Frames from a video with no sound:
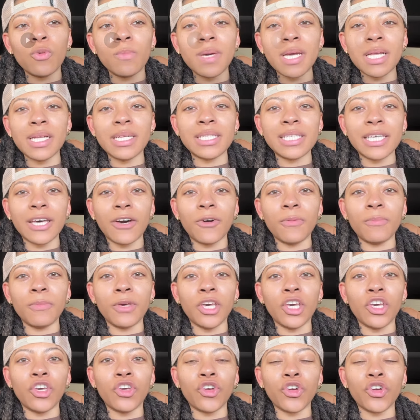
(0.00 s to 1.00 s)
no. You mean to tell
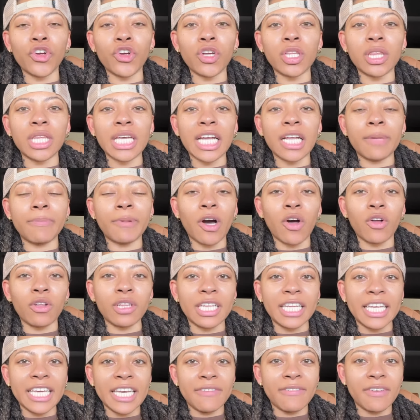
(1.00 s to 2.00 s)
me you're thinking about
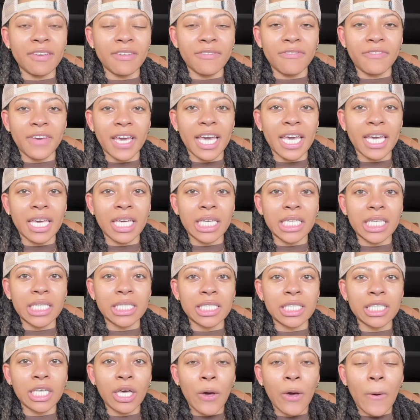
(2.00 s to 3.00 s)
leaving
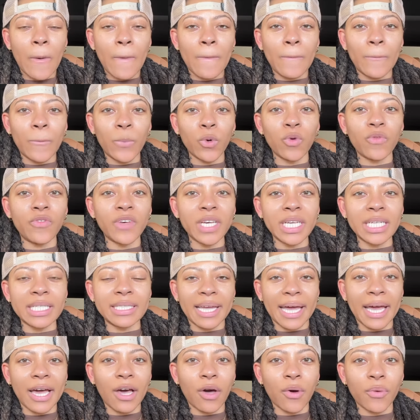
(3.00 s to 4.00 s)
Vegas, moving
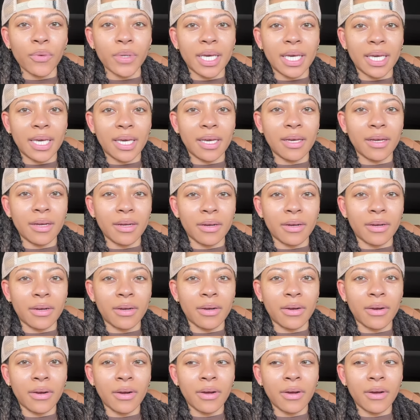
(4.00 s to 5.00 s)
down
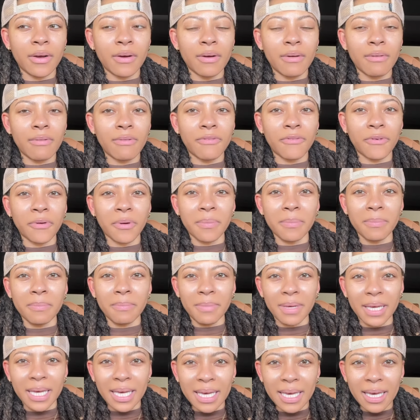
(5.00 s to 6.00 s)
here for
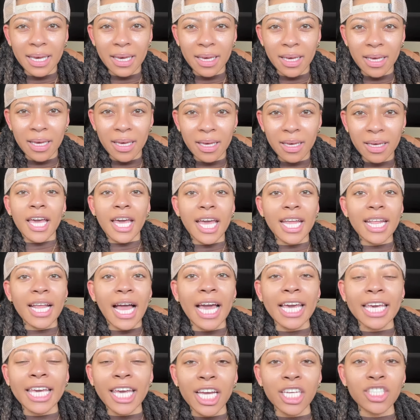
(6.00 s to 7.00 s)
me? And
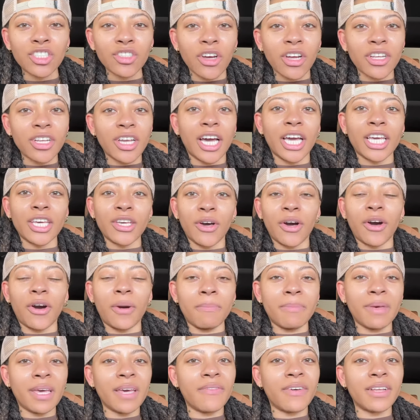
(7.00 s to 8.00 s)
I kid y'all not, y'all,
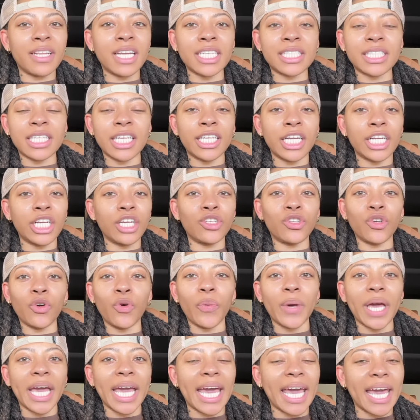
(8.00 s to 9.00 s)
me and Vanessa didn't
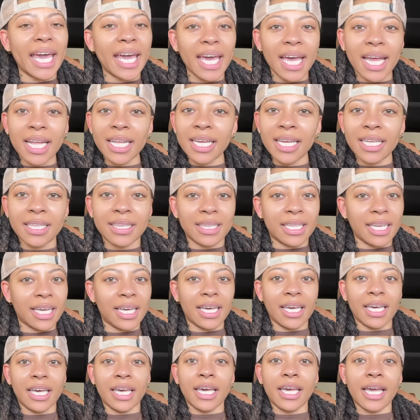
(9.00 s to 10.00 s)
do
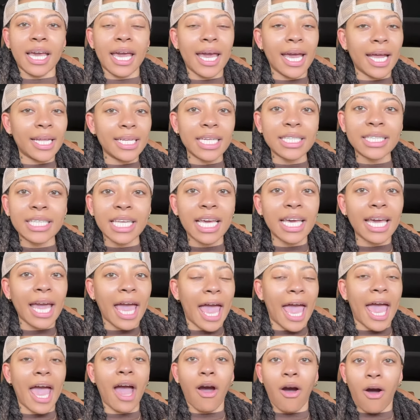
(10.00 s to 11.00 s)
anything
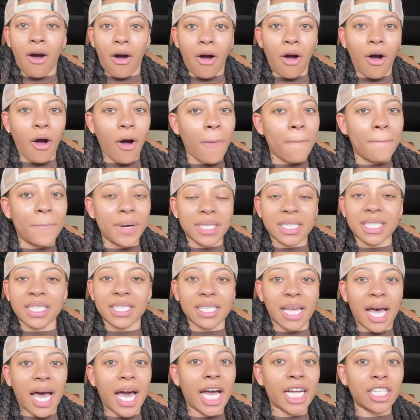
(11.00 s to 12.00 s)
at all
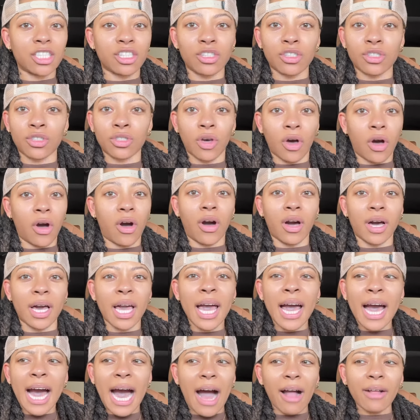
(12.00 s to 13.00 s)
besides talk.
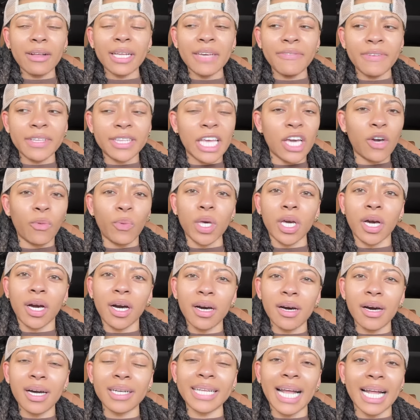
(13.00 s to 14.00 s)
I don't even think we
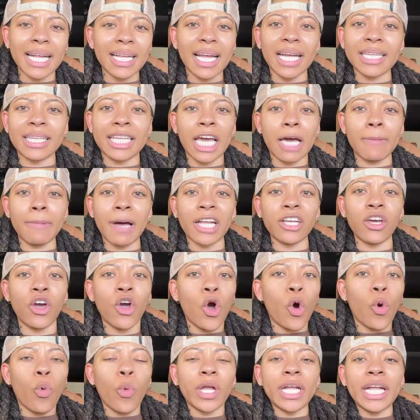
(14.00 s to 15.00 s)
hugged. Now that I think about it,
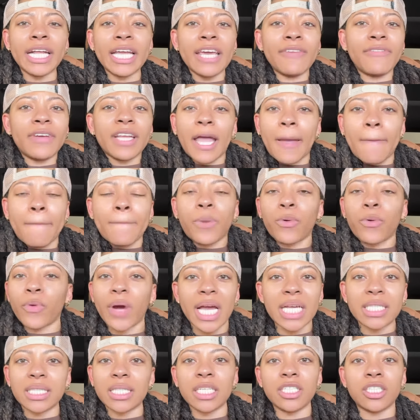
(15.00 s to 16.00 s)
we didn't even
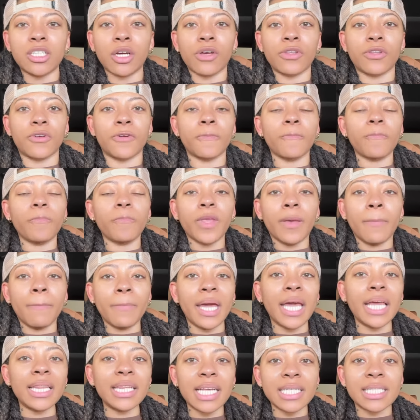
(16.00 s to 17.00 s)
embrace each other.
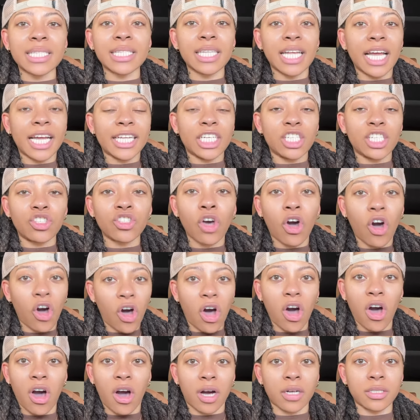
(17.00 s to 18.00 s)
Me and this lady
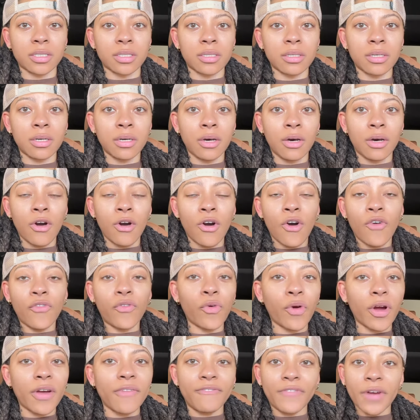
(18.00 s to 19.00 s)
talked
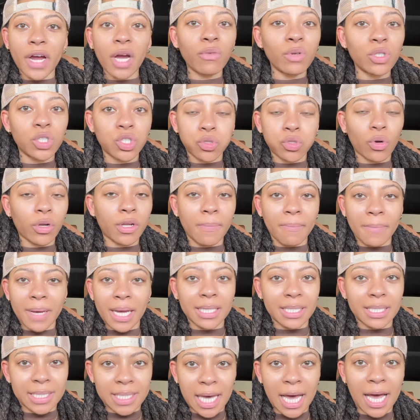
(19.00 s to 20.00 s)
for a very short
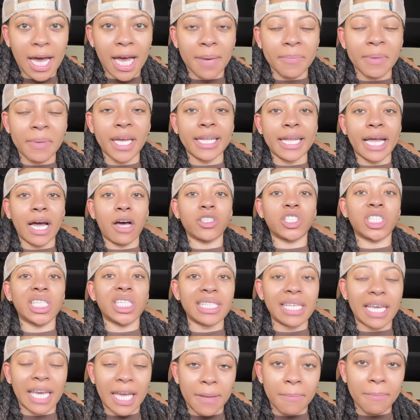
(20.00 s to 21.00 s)
amount of time, and now
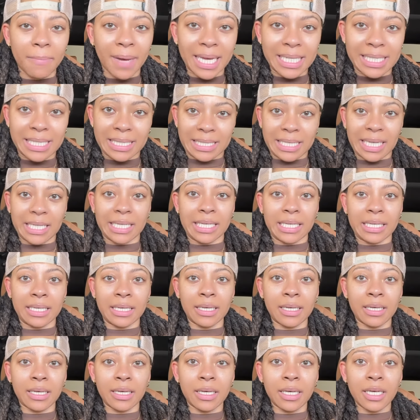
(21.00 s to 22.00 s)
she's in my city.
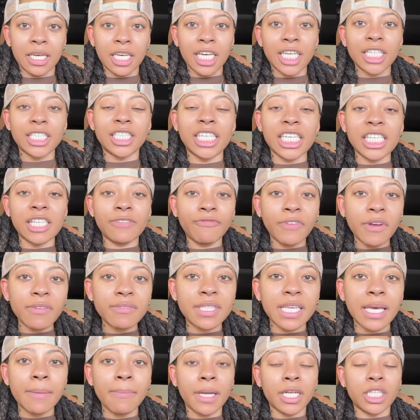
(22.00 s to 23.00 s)
She's
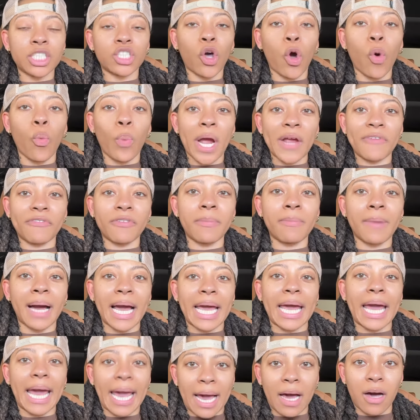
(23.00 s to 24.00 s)
15 minutes away from
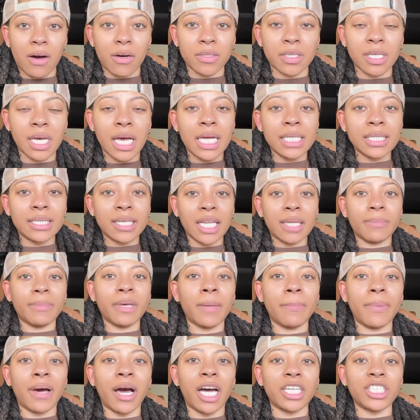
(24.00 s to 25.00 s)
my house telling me
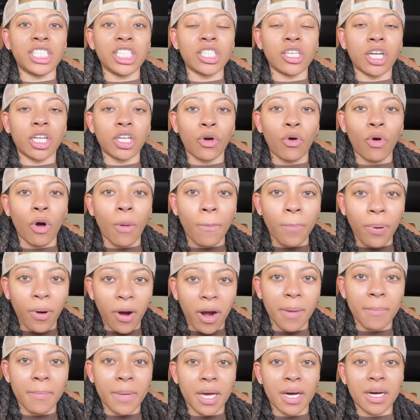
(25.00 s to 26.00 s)
about how she's going to go
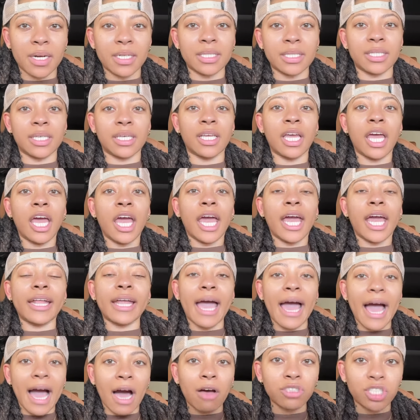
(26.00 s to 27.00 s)
apartment hunting and
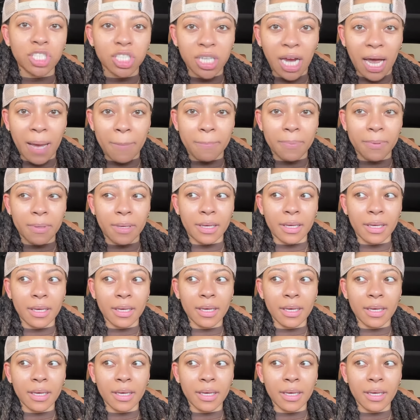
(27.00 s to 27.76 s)
house shopping.